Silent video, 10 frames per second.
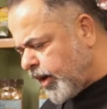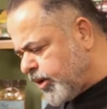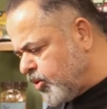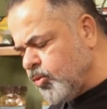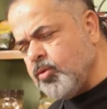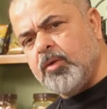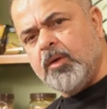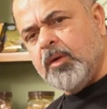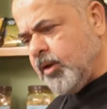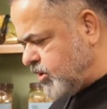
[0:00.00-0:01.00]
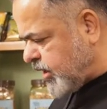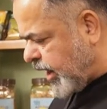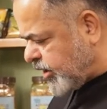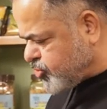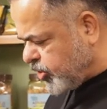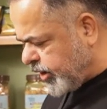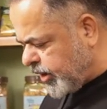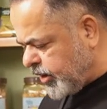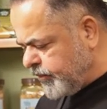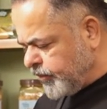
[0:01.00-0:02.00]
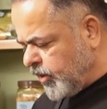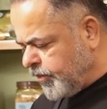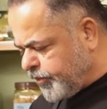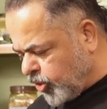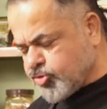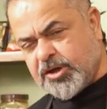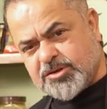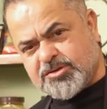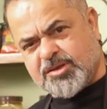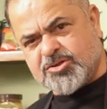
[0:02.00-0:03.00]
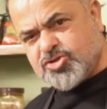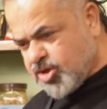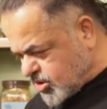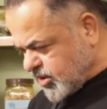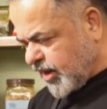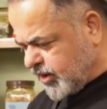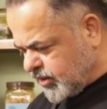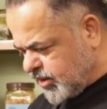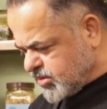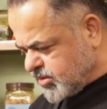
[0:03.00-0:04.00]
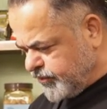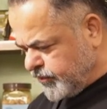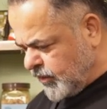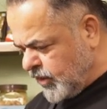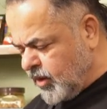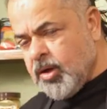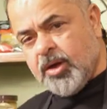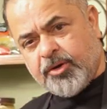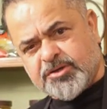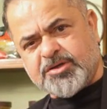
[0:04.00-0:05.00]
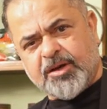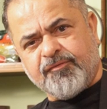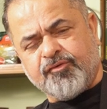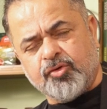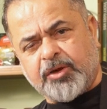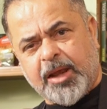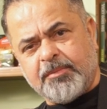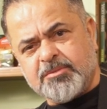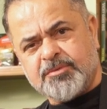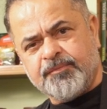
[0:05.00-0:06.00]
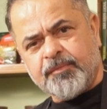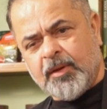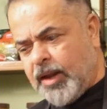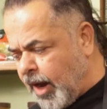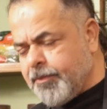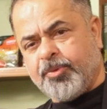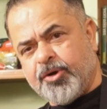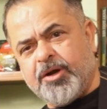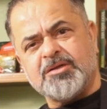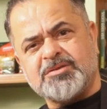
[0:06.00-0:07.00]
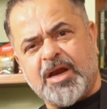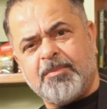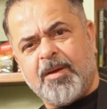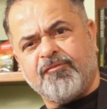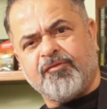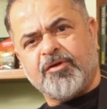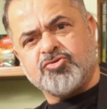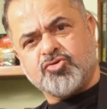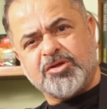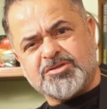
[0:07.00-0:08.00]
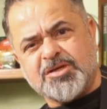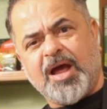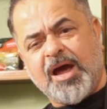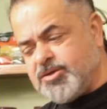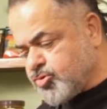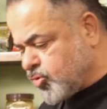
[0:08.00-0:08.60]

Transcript: do is I actually process this just like this, rinse it a few times and put it inside my fridge. So they say ice